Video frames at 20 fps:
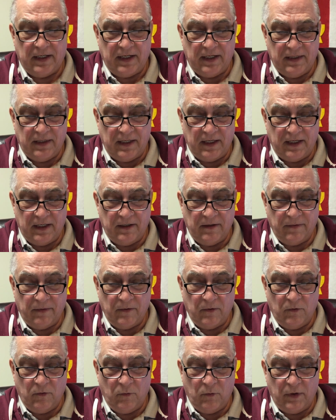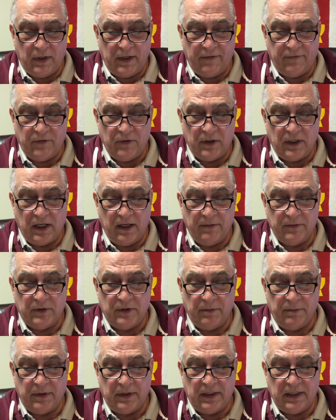And then, what have you come
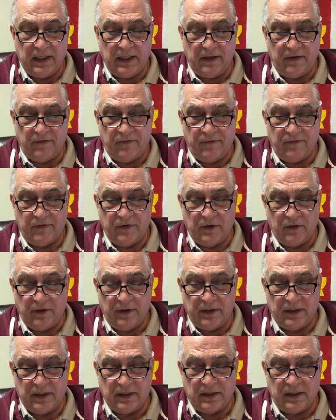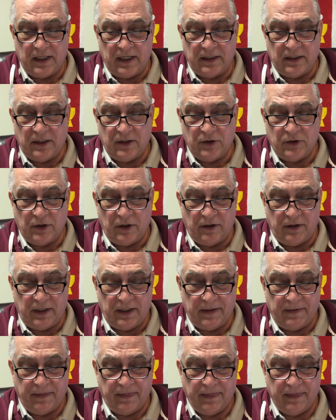to believe during this Lenten
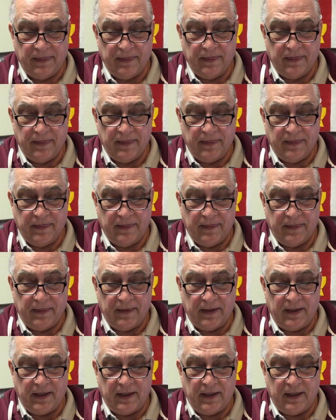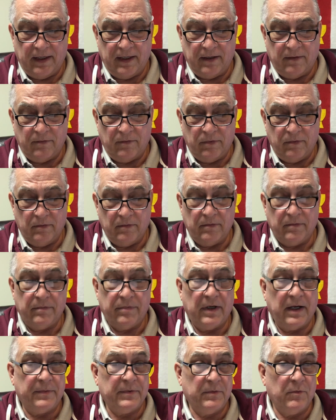journey? And
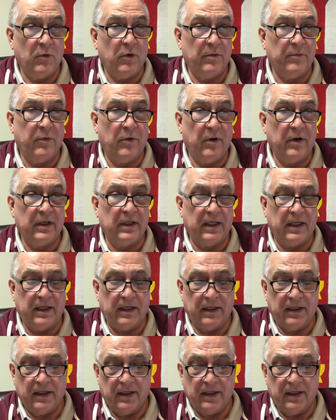perhaps more importantly,